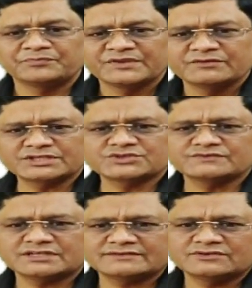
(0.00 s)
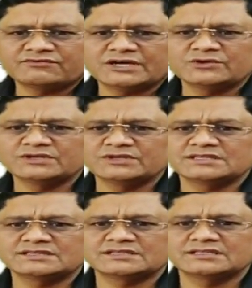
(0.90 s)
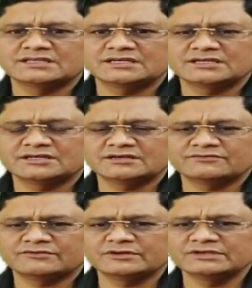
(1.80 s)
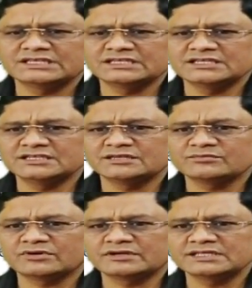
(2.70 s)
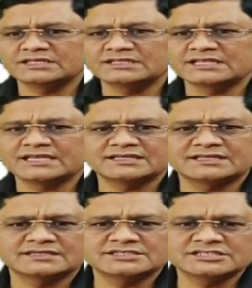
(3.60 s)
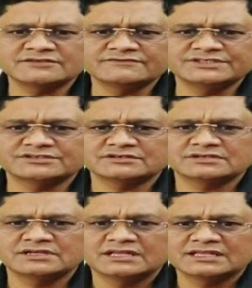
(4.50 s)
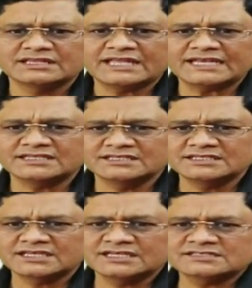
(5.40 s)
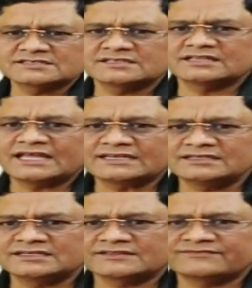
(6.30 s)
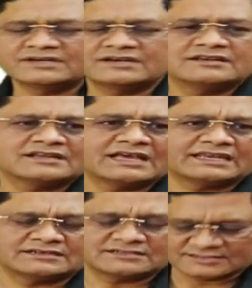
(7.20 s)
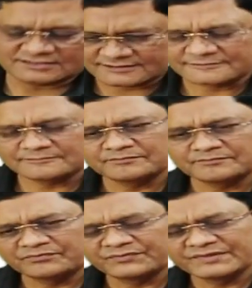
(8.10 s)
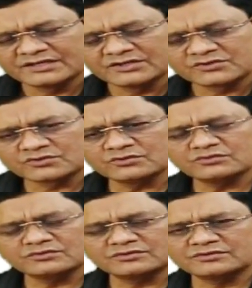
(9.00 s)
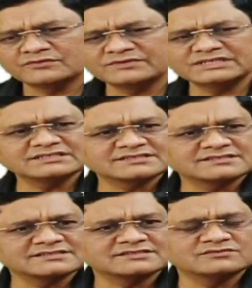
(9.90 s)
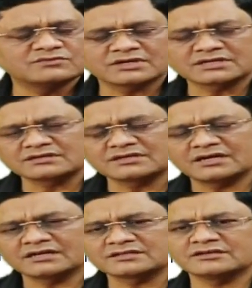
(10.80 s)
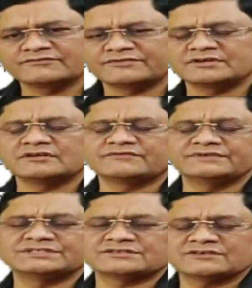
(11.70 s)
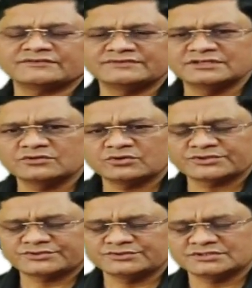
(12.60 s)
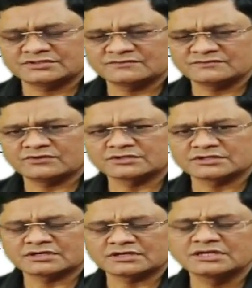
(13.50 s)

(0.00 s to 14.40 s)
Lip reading: Which one of the following in Indian polity is an essential feature that indicates that it is federal in character? So we discuss what are the federal features of Indian Constitution, what are